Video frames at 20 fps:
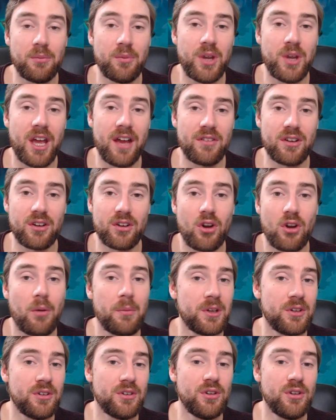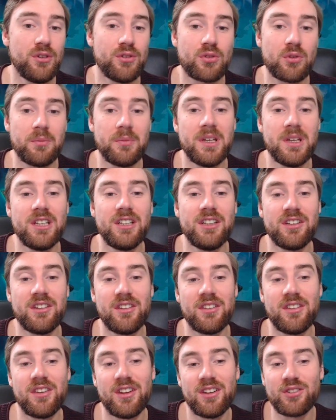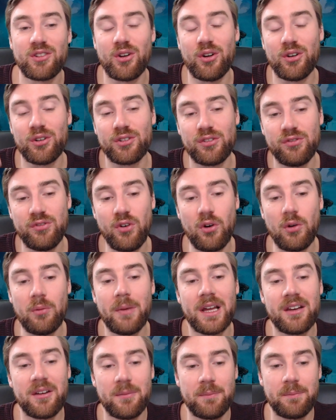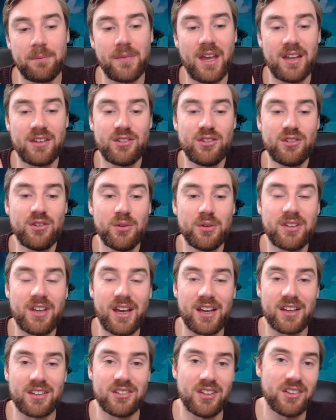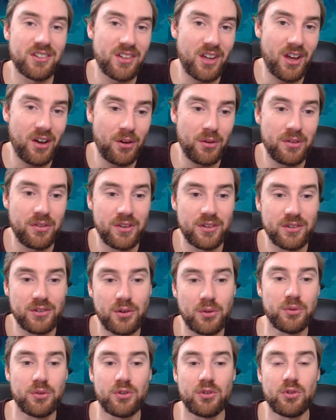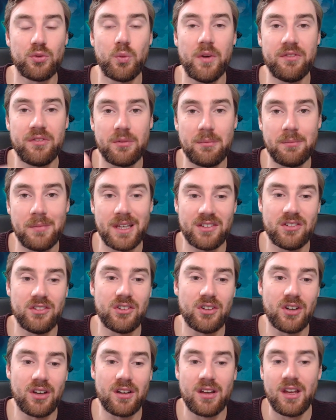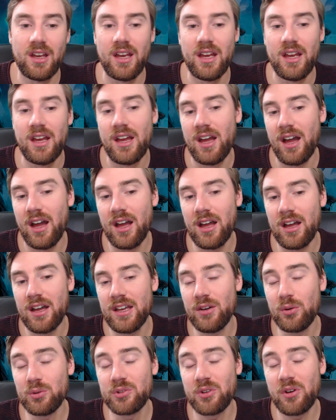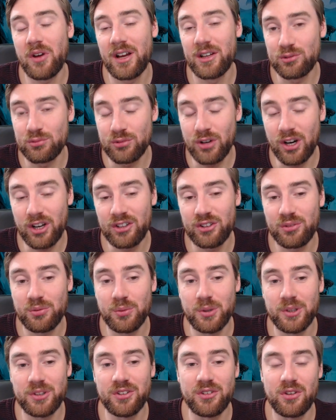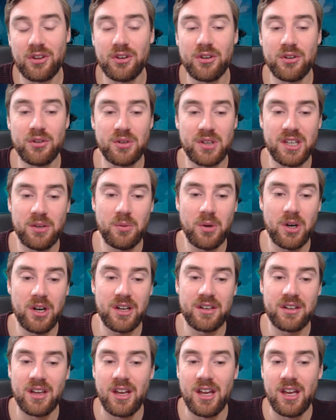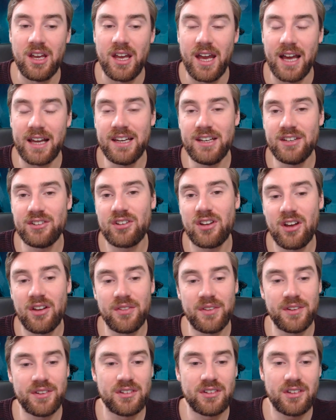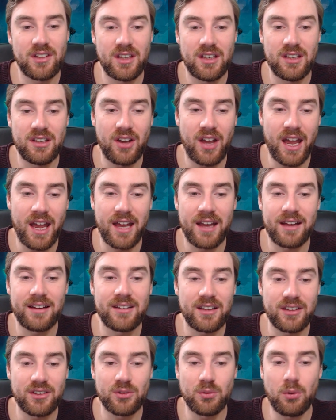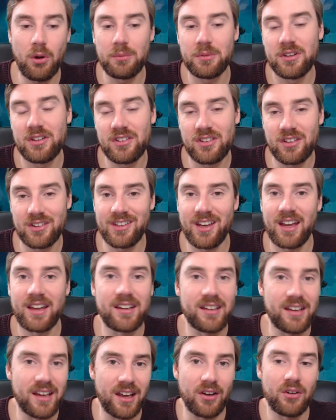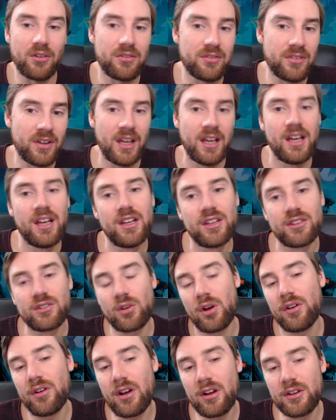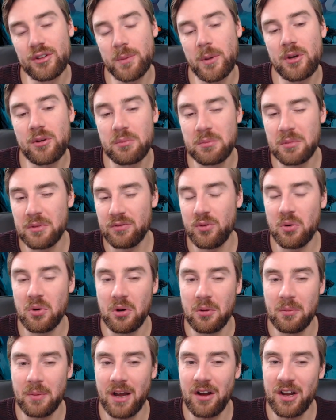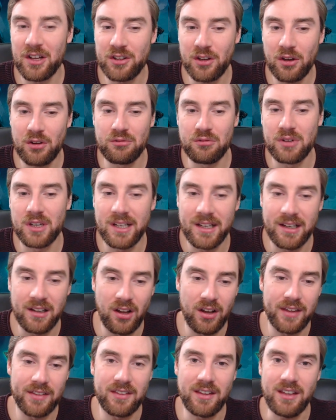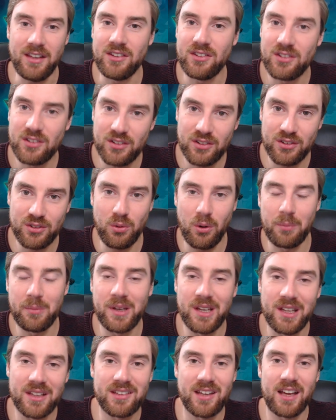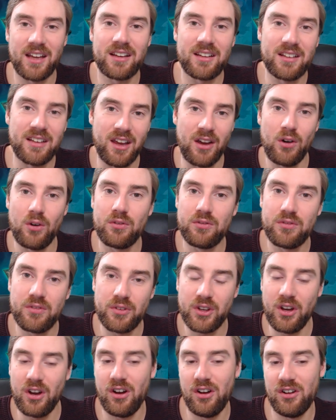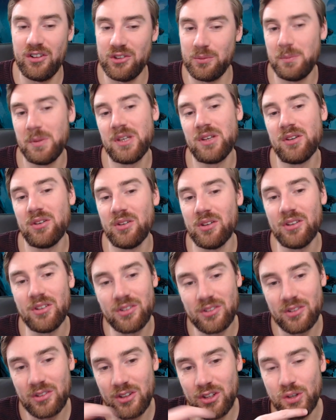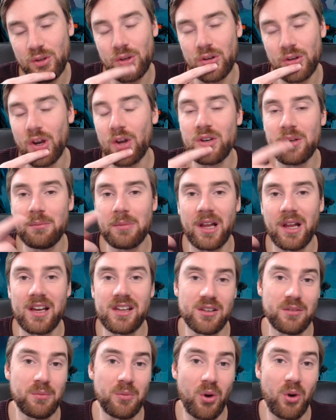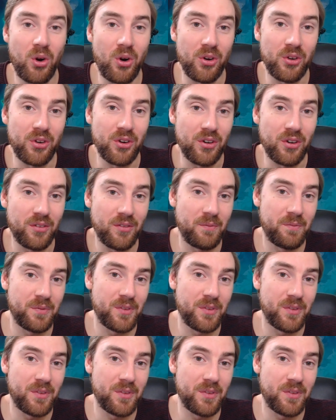up, we have a common neutral minion. This costs 4 mana, has 2 attacks, 6 health. It's called Swift Messenger. It also has Rush, which is the new keyword, and each turn this is in your hand, it swaps its attack and health. So I've spoken before about I don't really like these swapping attack and health cards, because you can only play them on